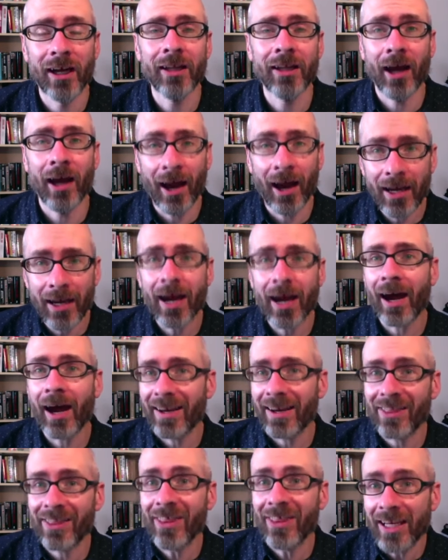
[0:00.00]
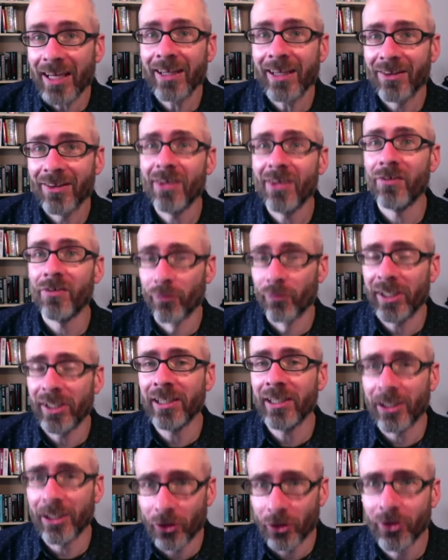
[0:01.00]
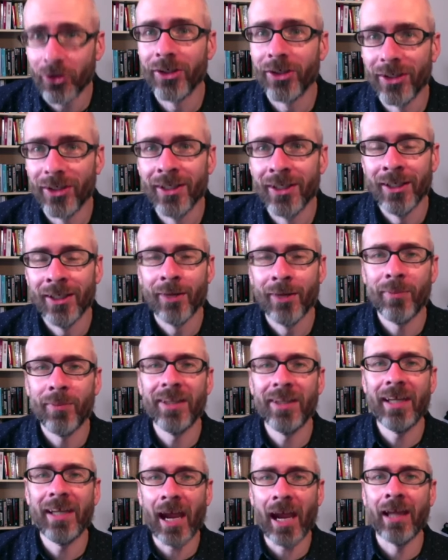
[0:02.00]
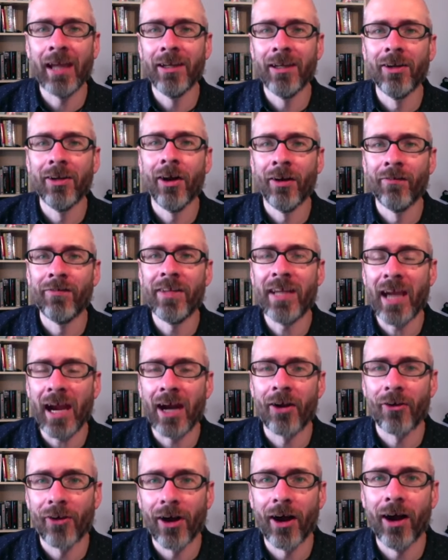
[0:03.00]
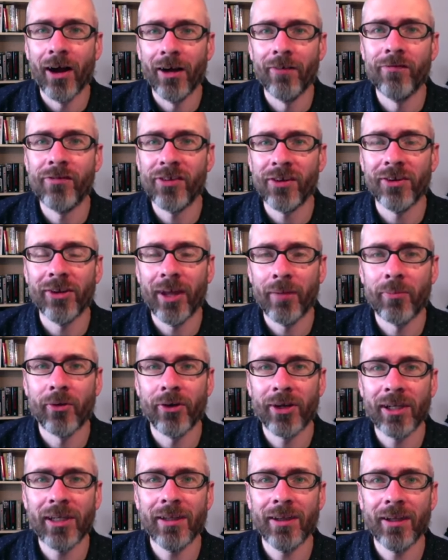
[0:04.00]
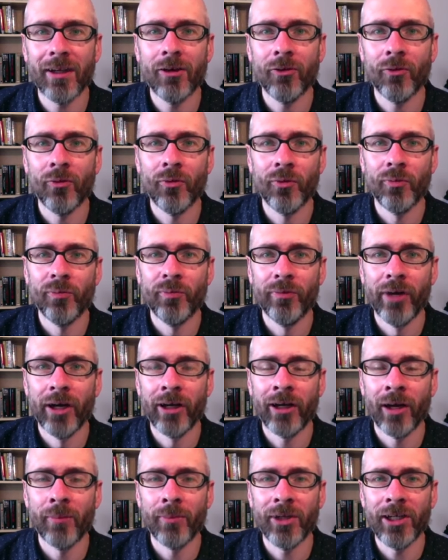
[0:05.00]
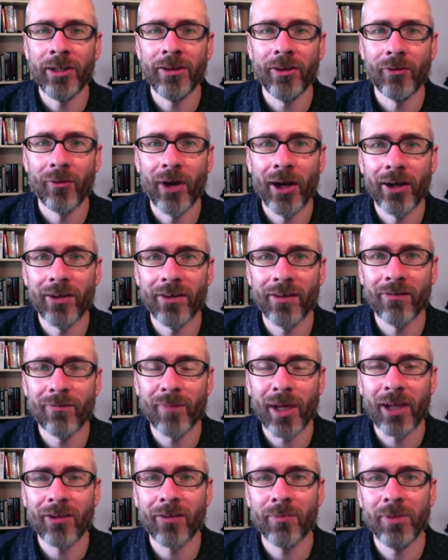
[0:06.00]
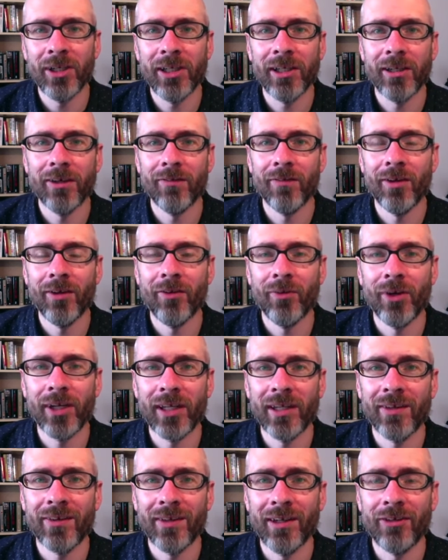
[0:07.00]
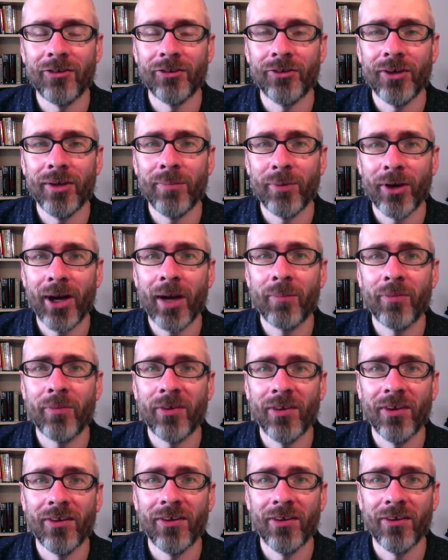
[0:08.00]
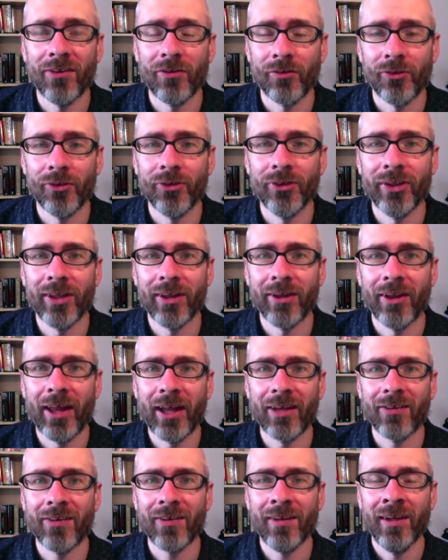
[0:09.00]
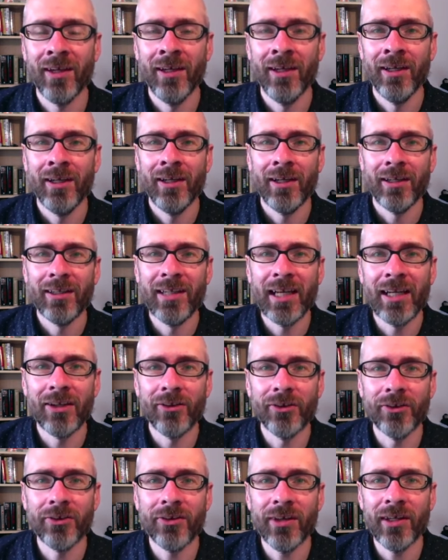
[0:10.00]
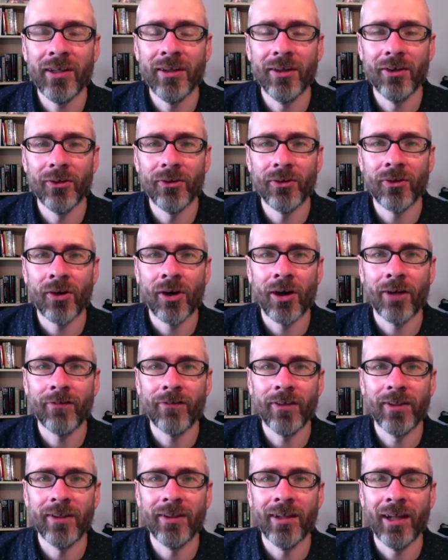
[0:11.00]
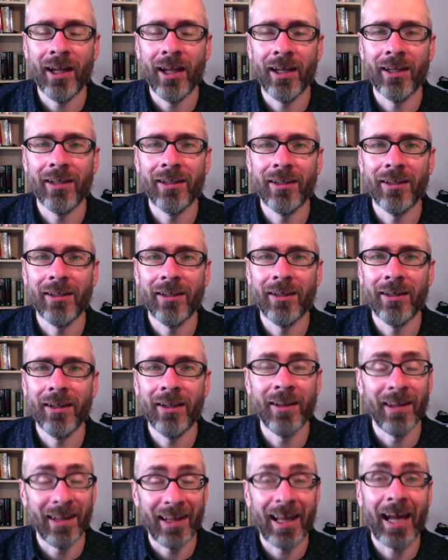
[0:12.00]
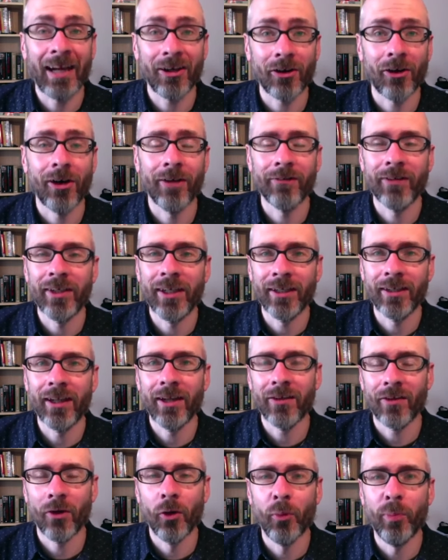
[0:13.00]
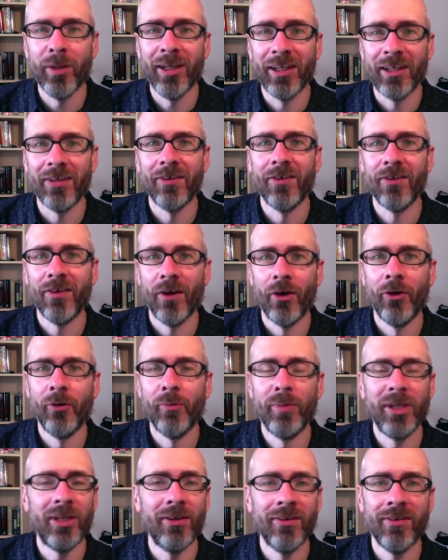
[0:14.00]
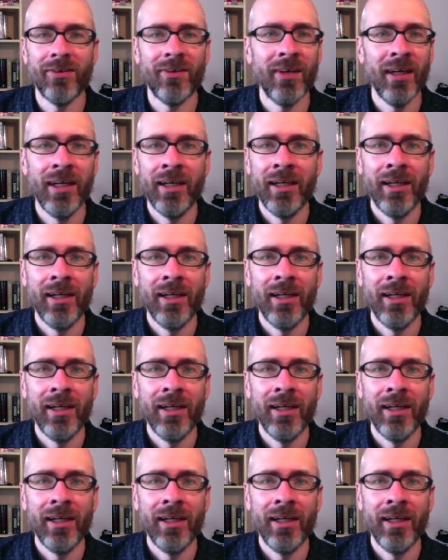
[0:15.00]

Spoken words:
I think this really could be the end of the era of celebrity that accompanied the rise of mass media of the 20th century. Perhaps this is truly the last nails in those coffin, in that coffin, and let's hope it is so, because